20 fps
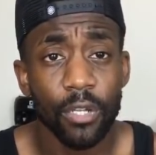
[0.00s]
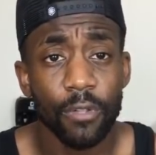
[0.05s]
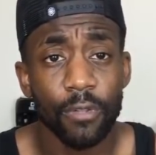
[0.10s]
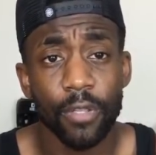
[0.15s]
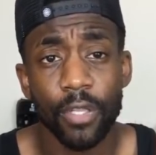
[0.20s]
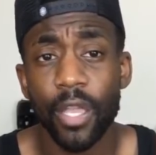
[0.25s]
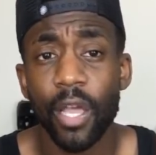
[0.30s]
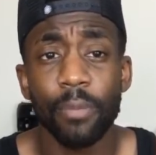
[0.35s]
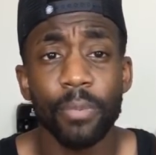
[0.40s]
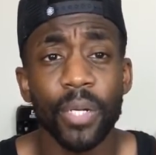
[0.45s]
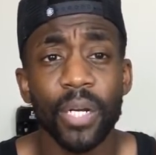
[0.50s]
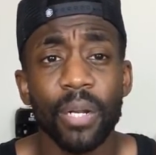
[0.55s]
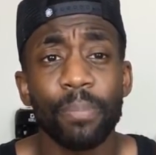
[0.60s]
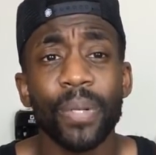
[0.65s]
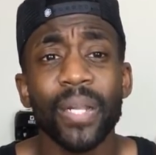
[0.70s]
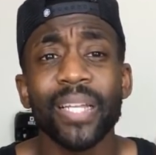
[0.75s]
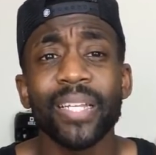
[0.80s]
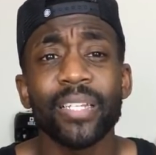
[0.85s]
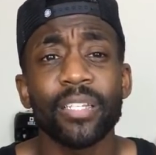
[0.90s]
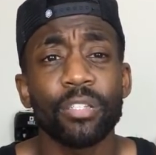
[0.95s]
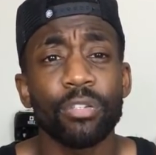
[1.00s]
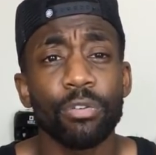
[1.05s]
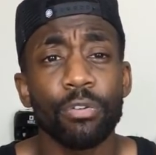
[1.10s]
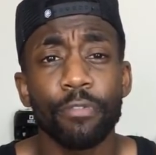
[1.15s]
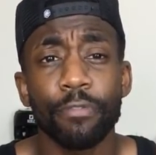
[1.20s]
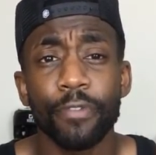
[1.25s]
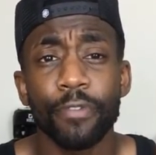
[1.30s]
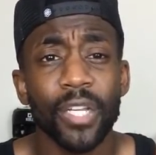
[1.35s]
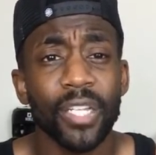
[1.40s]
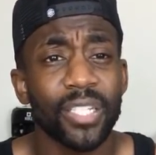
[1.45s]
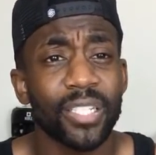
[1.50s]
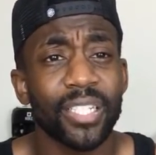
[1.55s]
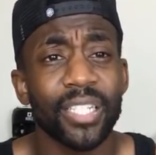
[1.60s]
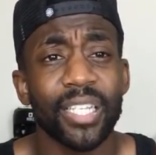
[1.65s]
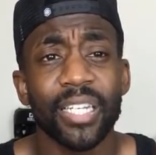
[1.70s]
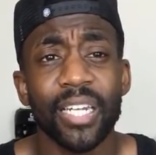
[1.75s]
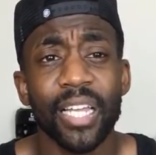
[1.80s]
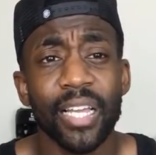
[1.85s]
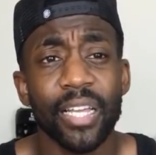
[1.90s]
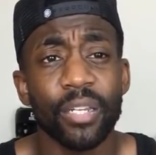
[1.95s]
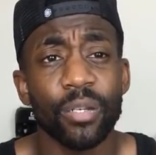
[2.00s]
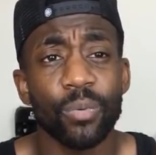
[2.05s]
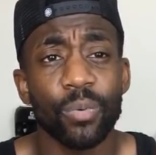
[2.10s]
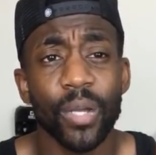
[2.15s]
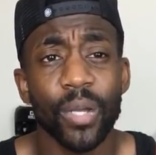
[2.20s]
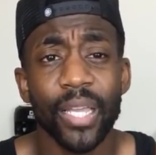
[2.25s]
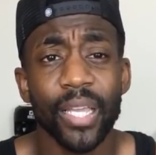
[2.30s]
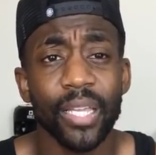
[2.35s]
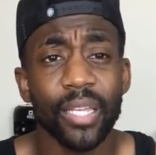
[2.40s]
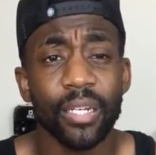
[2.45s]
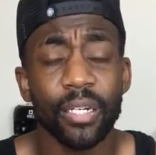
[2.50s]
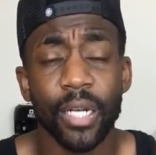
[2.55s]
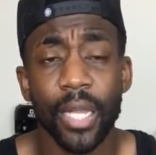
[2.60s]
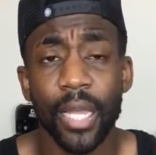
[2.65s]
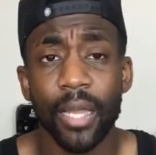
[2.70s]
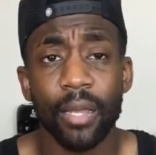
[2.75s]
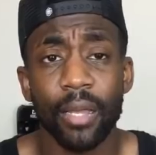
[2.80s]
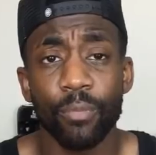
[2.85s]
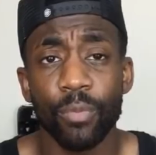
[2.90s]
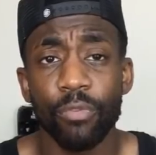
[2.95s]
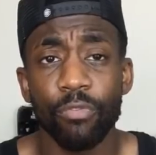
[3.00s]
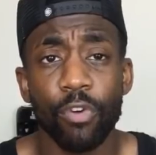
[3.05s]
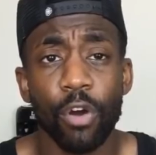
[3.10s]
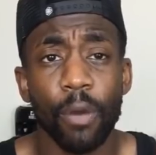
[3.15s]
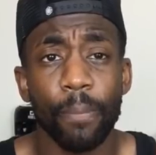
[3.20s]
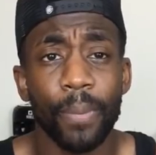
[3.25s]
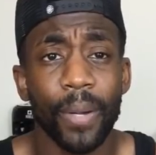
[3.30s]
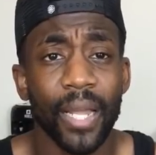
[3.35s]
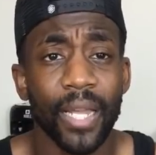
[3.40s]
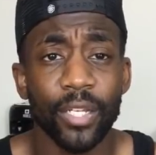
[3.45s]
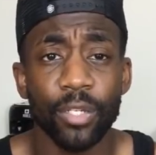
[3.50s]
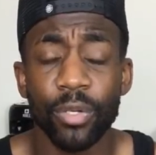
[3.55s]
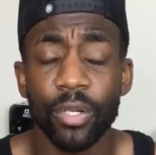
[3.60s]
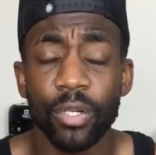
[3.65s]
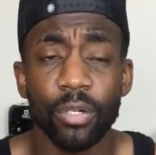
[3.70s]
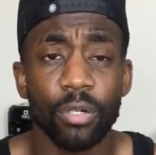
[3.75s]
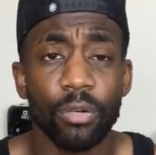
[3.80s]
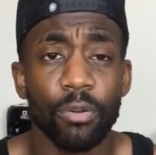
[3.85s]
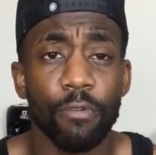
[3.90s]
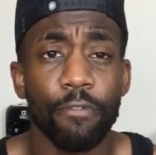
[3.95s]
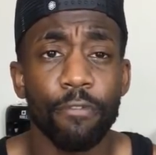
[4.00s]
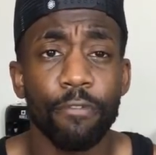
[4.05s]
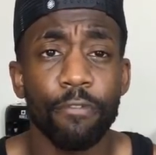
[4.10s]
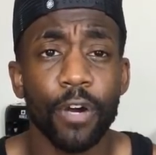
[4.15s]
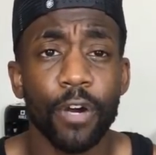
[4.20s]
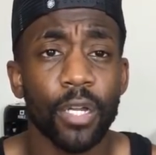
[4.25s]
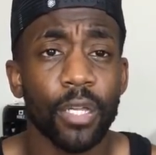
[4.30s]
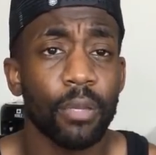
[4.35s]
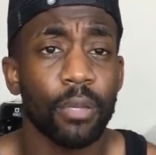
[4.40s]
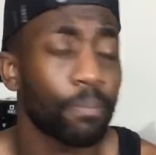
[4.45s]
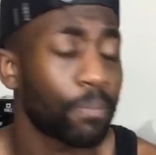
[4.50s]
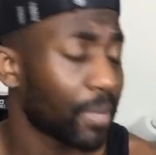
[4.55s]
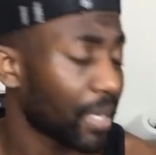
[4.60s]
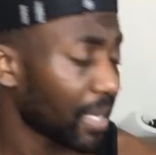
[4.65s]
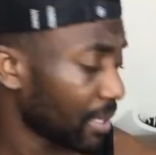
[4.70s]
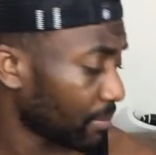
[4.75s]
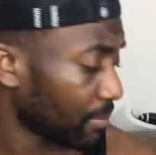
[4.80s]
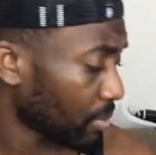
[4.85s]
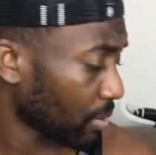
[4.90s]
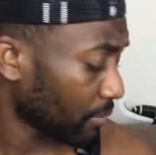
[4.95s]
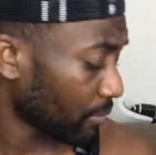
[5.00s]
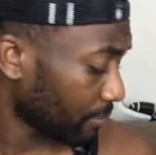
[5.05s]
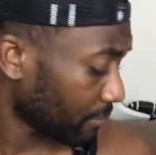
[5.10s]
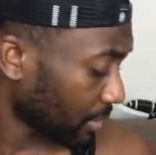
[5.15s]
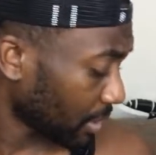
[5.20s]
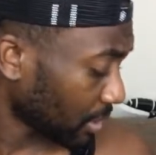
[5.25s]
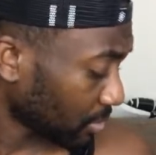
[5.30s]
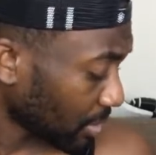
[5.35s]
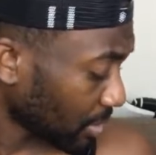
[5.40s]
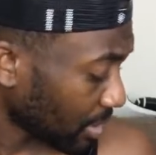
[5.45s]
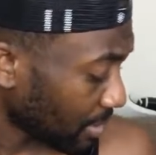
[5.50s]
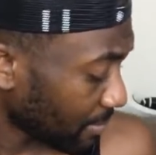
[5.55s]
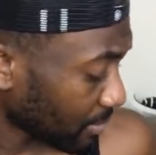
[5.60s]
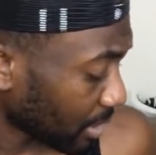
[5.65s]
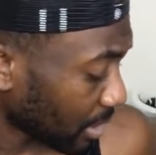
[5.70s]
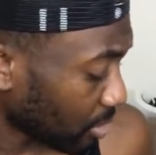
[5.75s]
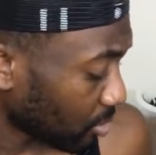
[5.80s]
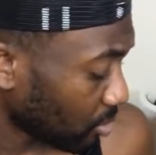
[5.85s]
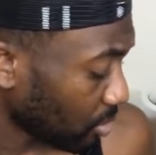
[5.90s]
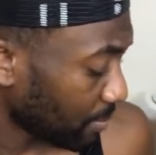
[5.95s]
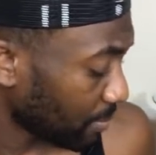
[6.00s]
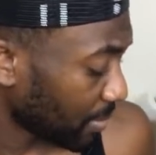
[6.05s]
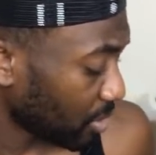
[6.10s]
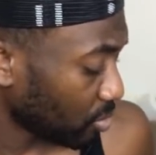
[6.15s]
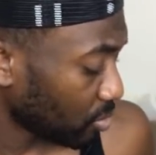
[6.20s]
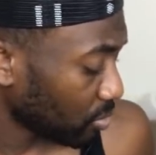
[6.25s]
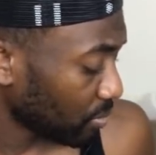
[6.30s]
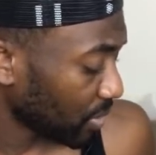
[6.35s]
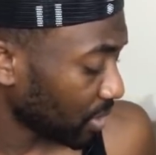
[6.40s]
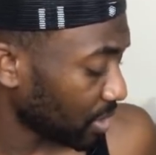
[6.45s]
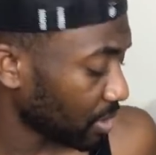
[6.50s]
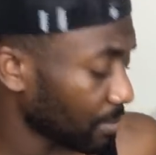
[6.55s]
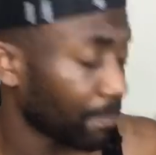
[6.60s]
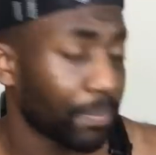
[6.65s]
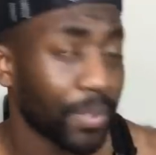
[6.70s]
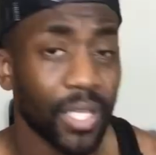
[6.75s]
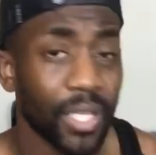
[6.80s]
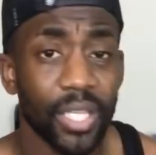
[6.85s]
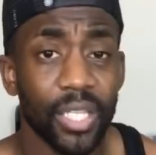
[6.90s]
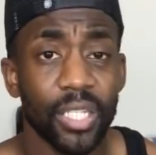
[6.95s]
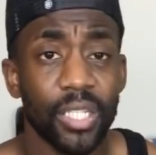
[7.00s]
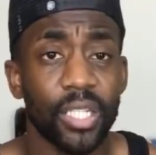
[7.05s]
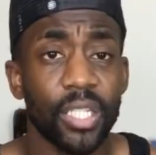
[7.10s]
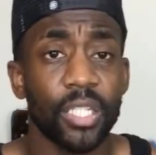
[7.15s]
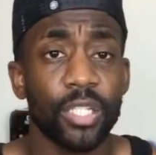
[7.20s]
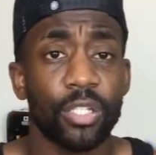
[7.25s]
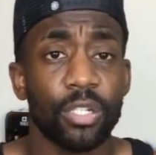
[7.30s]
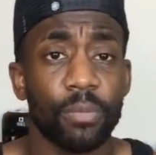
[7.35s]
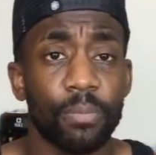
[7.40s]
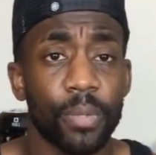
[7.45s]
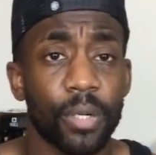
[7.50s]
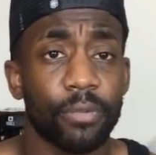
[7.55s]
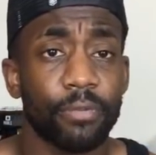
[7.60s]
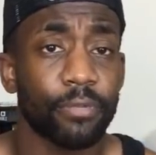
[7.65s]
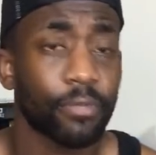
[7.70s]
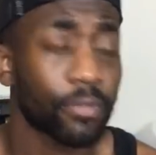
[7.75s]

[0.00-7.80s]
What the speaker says: Yeah, I'm gonna play the youth. It's the United way and that, and we've got a plan. You ain't got no fucking plan, bruv. That's why they call him the Norwegian PE teacher, bruv.